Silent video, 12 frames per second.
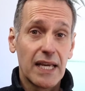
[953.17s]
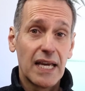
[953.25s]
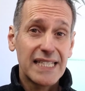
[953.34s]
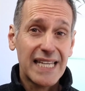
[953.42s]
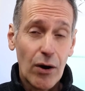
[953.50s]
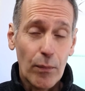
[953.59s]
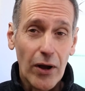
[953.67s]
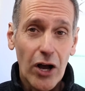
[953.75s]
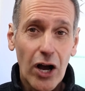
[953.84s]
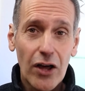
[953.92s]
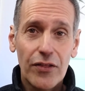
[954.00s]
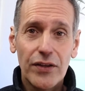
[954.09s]
to help
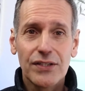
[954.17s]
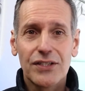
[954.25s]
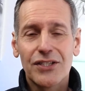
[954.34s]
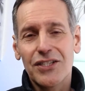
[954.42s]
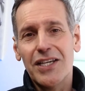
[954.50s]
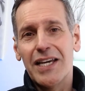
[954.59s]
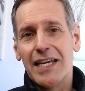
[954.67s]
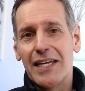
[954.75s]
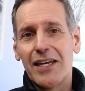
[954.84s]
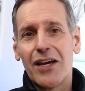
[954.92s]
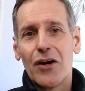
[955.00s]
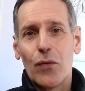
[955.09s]
others see
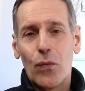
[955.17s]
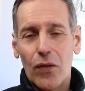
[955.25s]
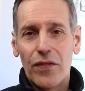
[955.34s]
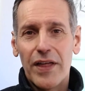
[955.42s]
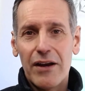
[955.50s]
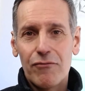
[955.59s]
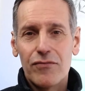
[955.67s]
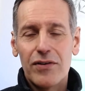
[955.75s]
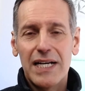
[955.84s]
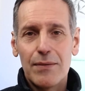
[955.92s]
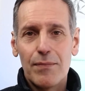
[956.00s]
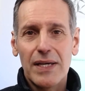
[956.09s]
what they're
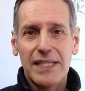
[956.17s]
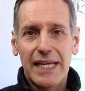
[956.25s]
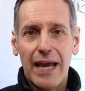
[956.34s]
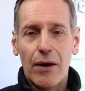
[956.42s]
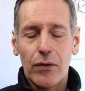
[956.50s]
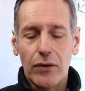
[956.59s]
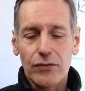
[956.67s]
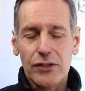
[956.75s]
really missing out on.